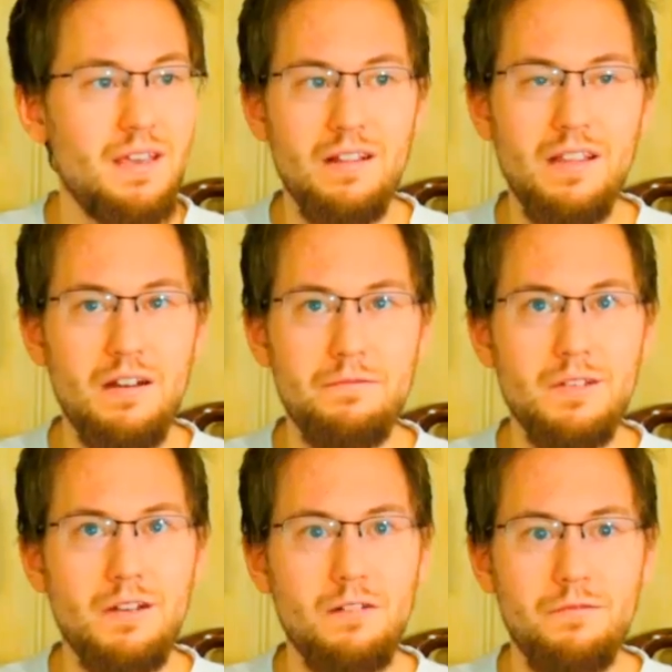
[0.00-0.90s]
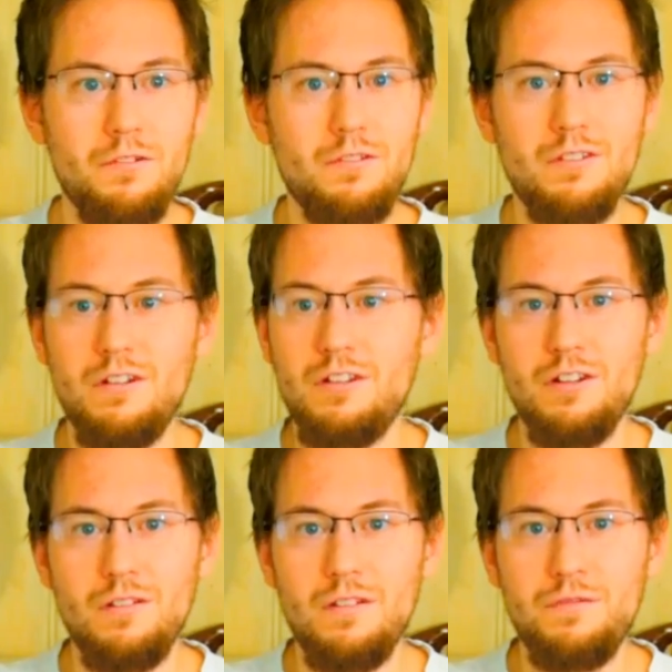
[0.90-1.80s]
a lot of photographers,
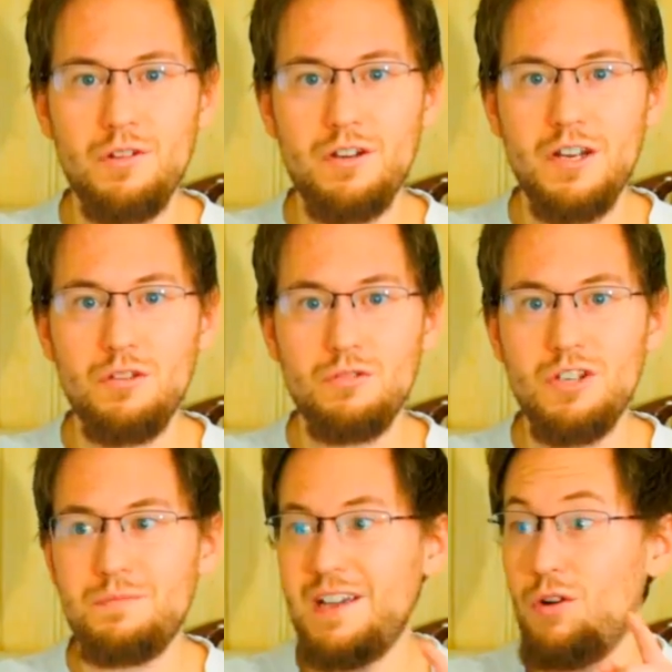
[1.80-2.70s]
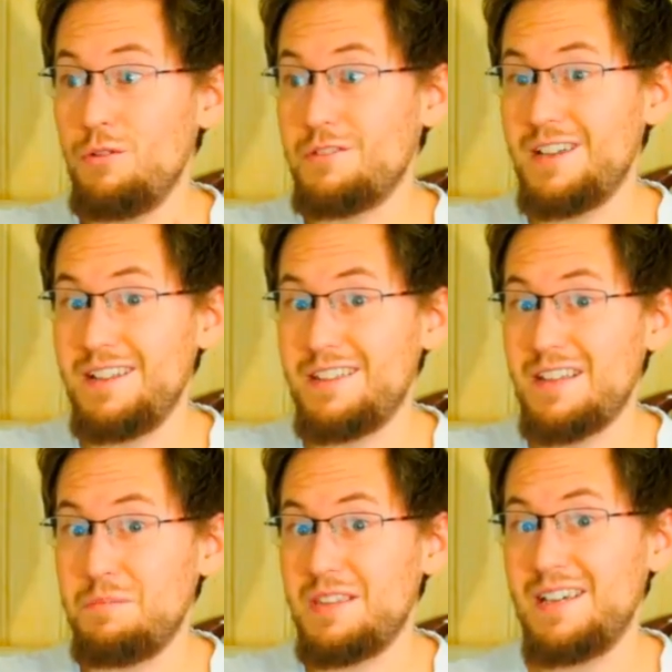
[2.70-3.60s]
if you look on YouTube, they all say the
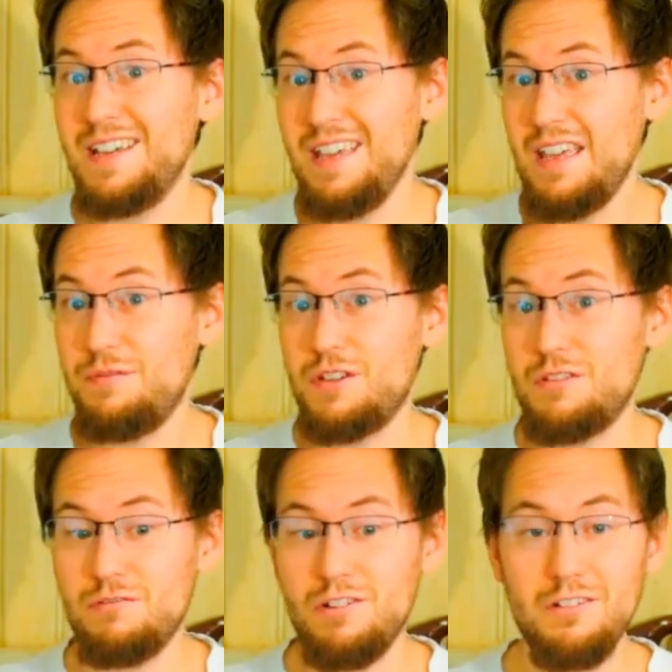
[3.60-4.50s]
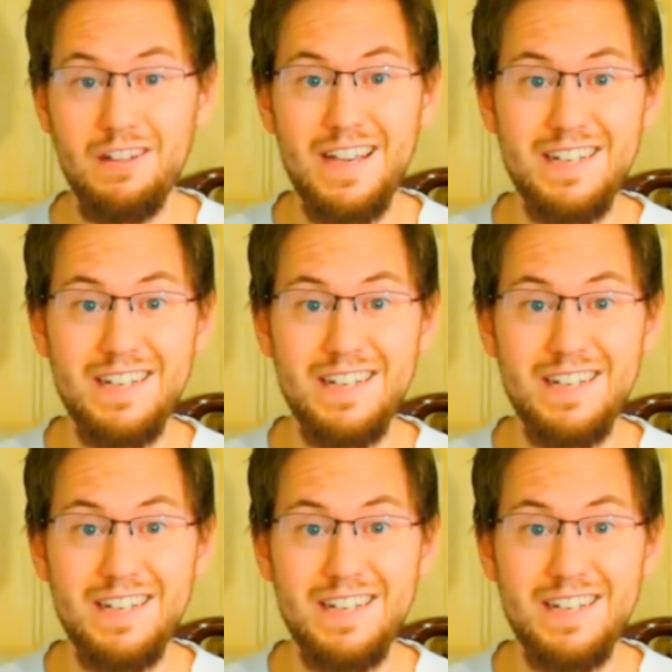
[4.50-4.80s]
same thing. If you control